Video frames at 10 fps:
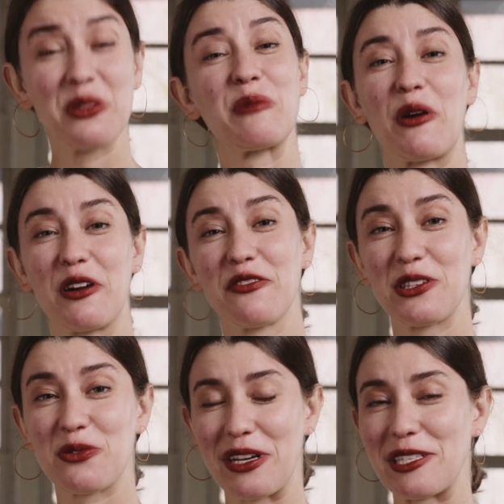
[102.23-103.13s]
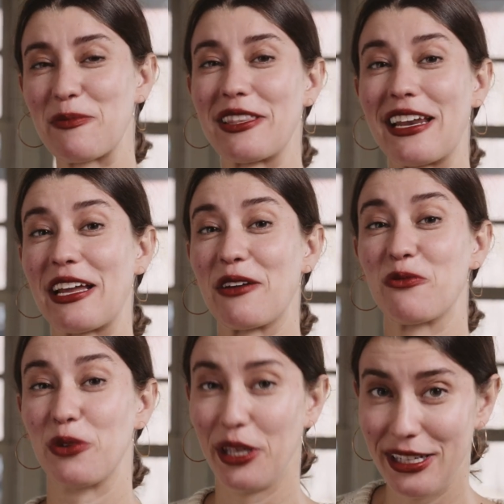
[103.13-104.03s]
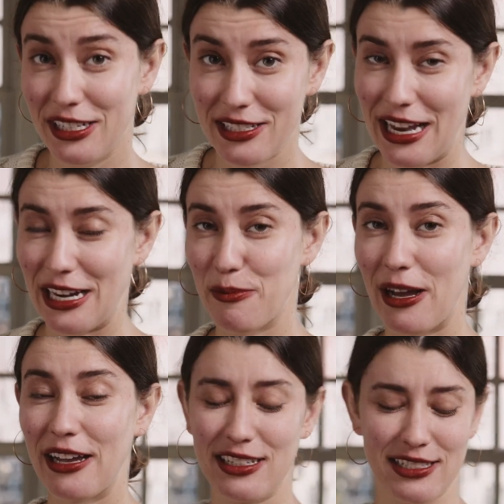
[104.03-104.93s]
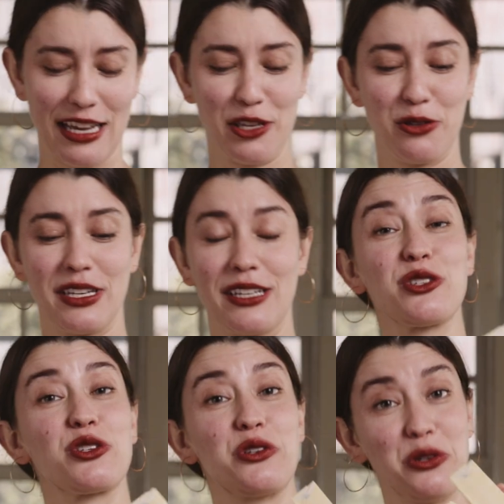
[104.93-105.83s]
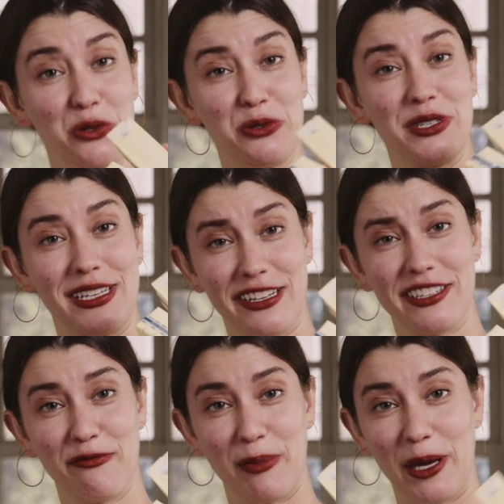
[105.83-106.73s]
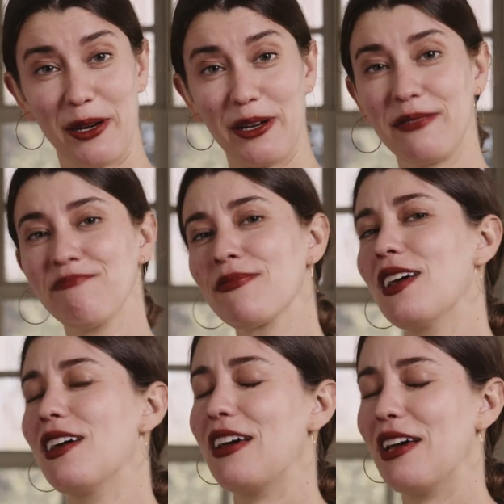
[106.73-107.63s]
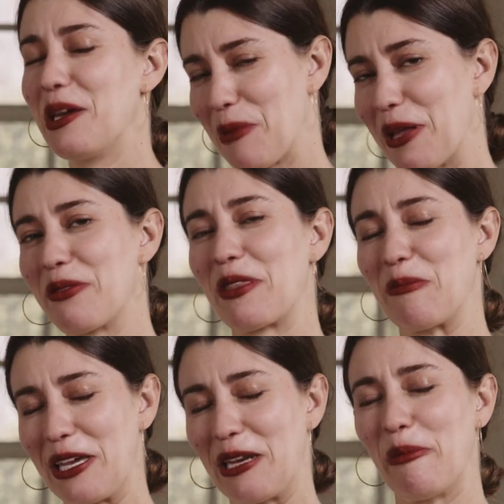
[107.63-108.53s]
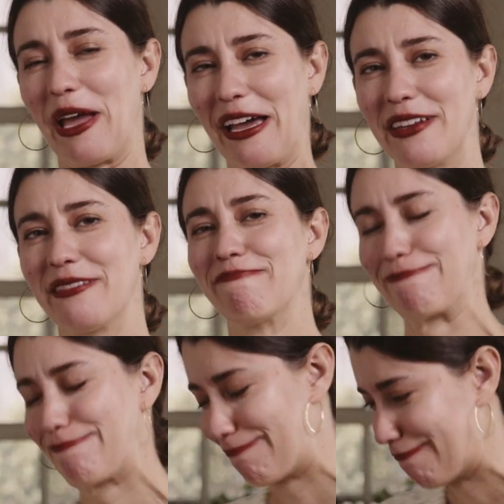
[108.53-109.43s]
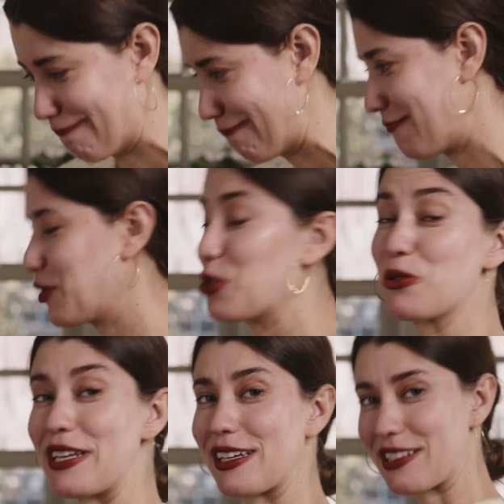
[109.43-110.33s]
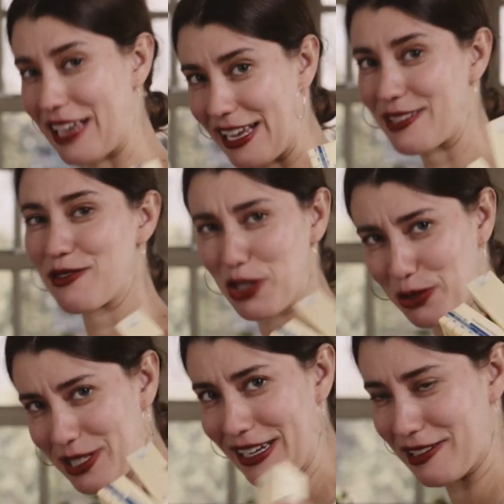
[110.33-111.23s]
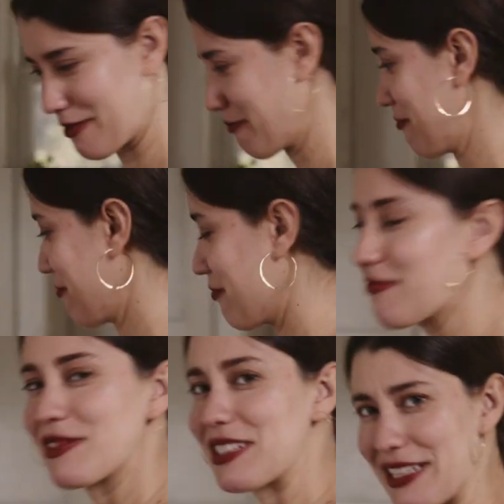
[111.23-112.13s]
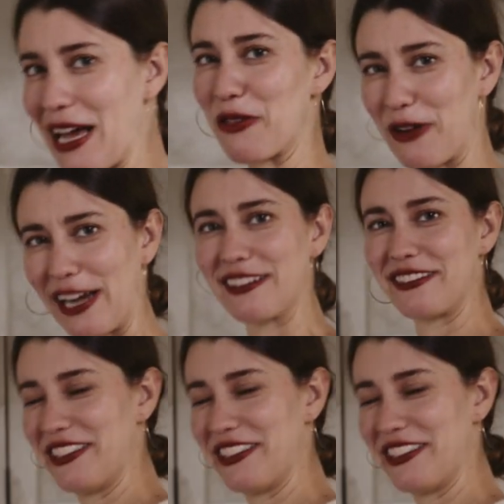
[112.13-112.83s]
the part of this recipe that I get really excited by is that you take 2 sticks of butter and melt them in a pan. 2 sticks, guys, 2 sticks. It's the South, right?